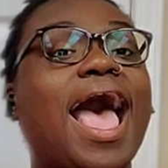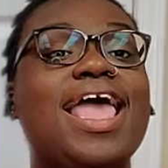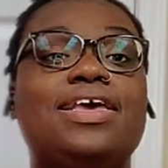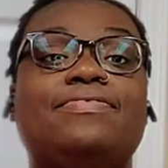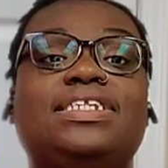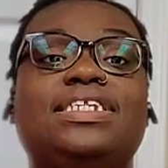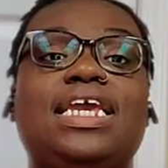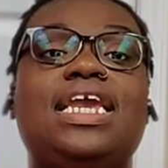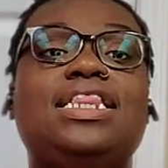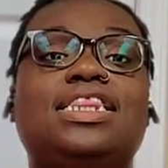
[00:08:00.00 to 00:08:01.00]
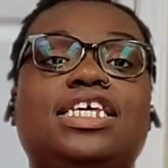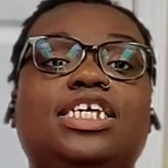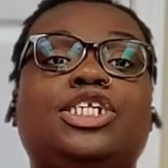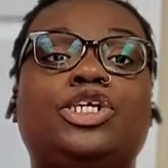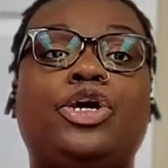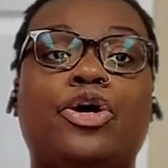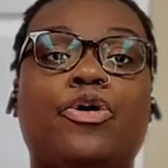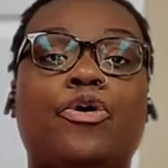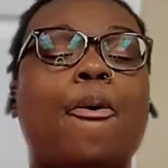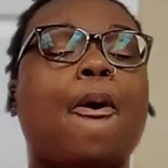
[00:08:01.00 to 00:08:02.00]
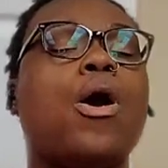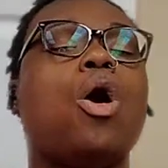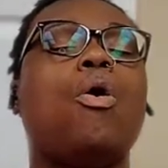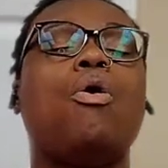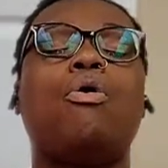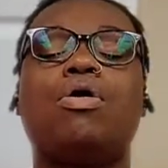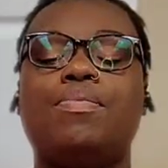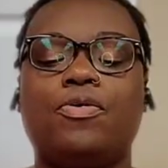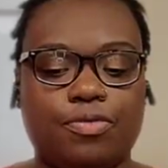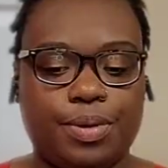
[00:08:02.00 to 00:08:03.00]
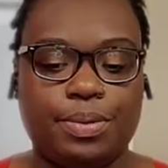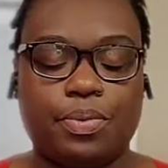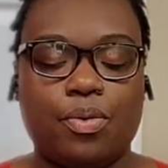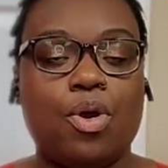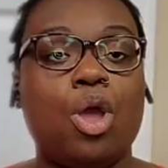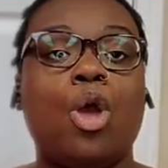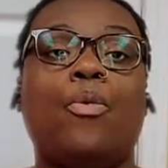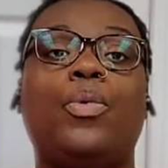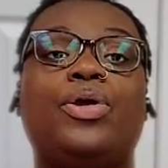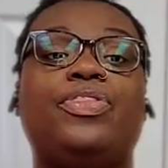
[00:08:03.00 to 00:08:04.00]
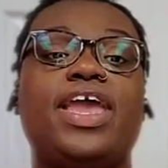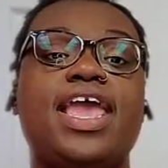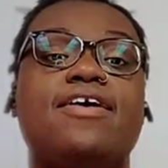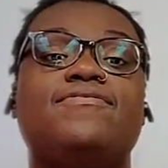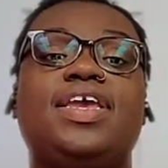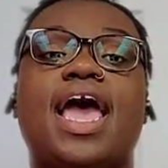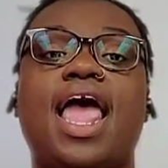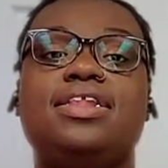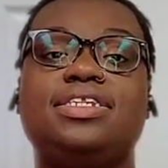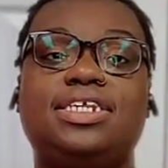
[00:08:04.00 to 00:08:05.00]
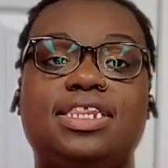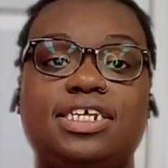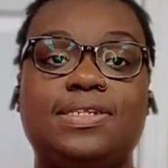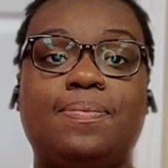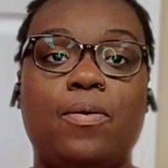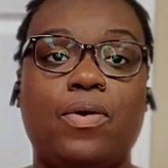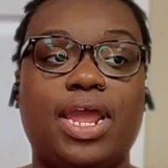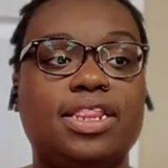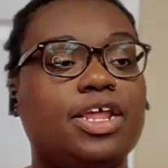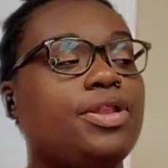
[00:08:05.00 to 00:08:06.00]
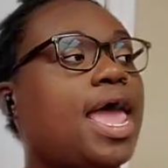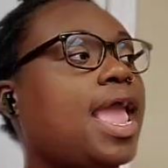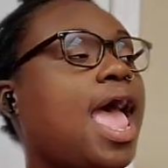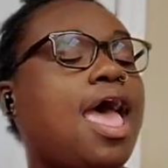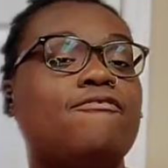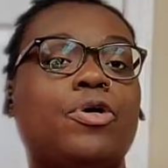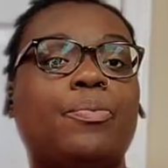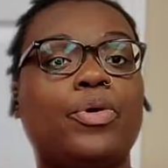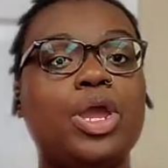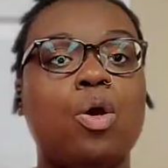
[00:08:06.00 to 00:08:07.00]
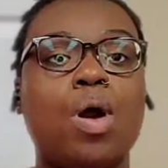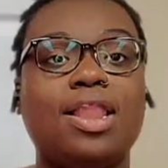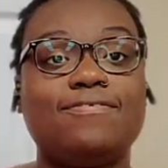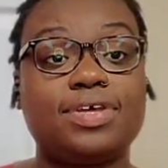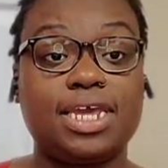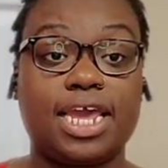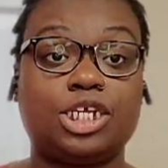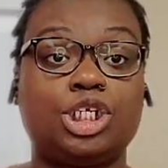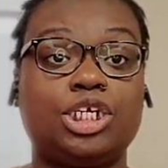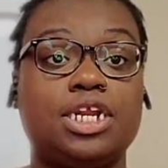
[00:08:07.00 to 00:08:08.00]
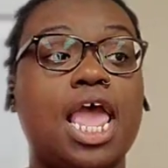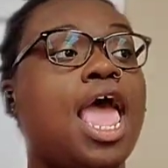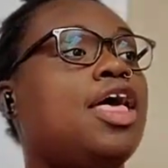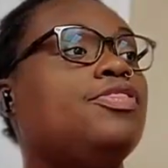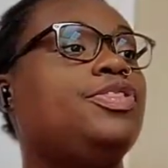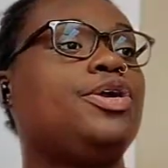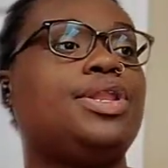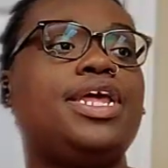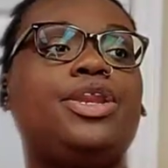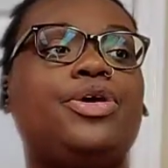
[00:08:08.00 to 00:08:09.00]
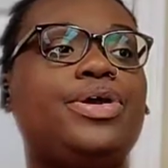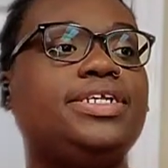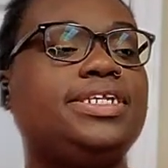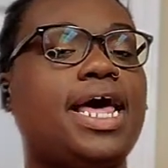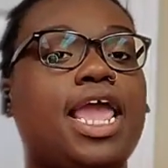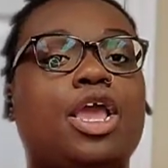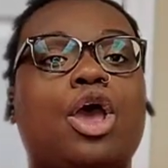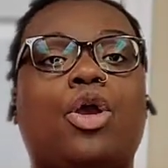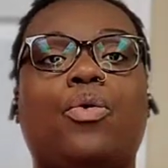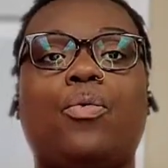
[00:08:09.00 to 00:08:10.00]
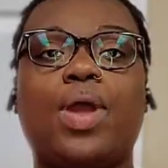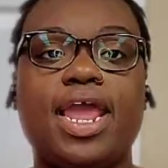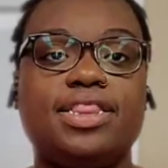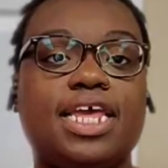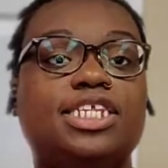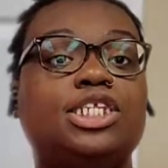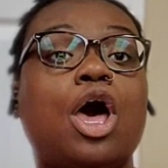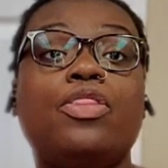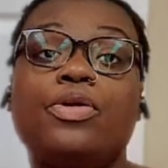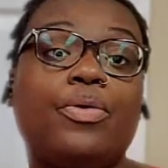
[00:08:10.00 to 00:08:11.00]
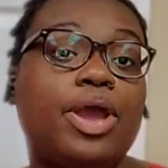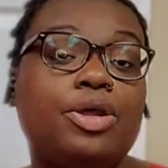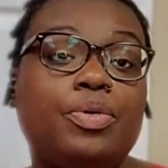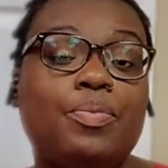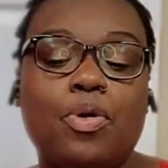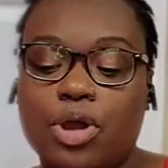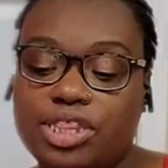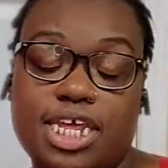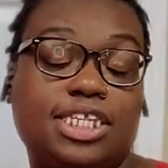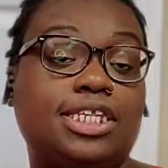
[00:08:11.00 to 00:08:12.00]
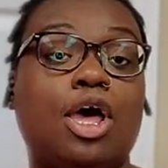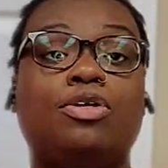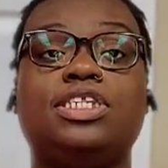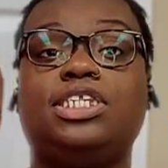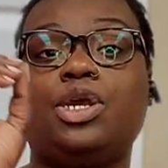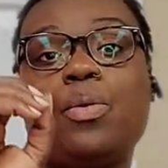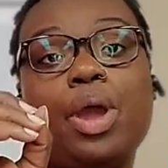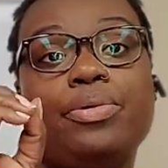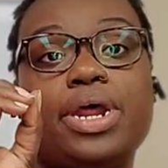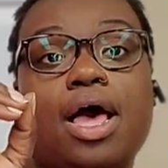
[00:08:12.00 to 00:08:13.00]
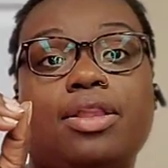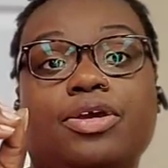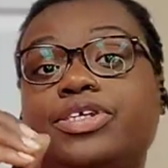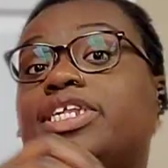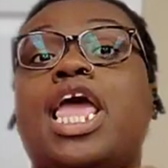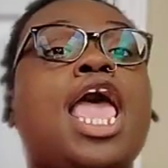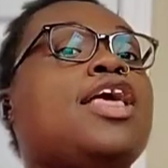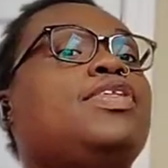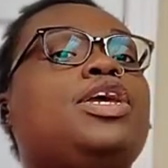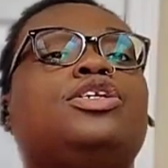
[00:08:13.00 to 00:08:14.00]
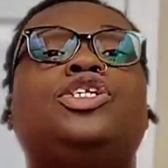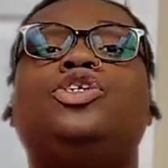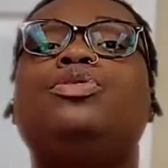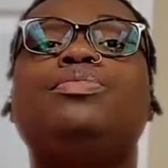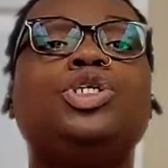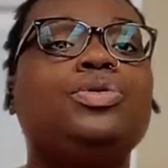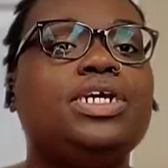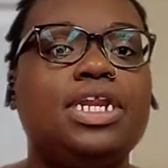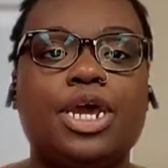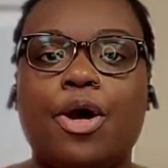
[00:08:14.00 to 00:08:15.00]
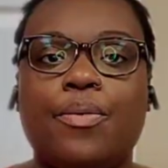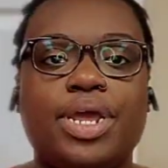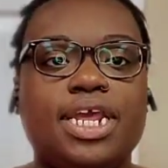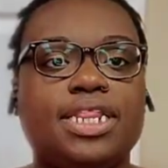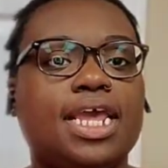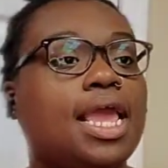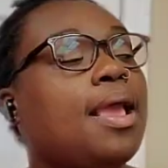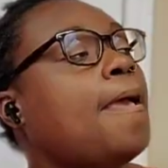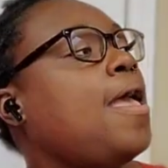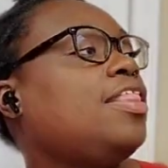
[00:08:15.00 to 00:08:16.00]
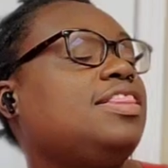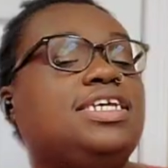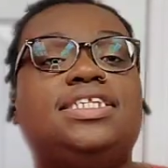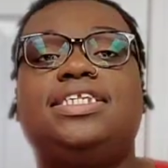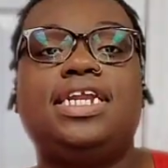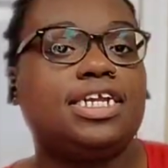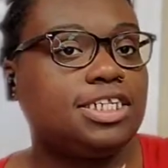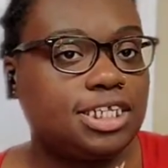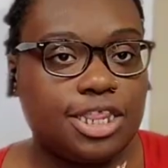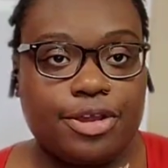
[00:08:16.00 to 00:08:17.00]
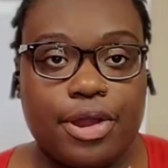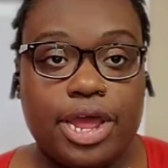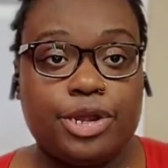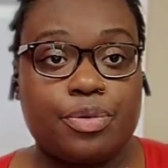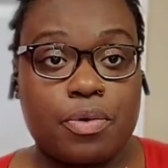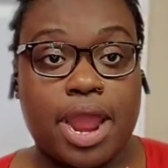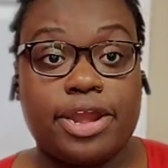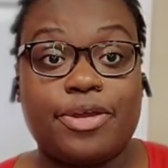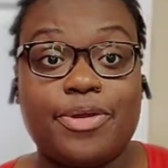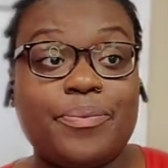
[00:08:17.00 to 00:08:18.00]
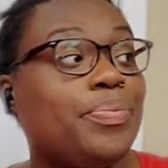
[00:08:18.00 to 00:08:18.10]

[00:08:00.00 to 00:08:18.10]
I have seen this go horrible for people, where they have gotten to this point. They're like, I have a pre-qualification. Their lender is like, great. They saw the credit report. They saw $0. They assumed you didn't owe anything. They send it to their underwriter.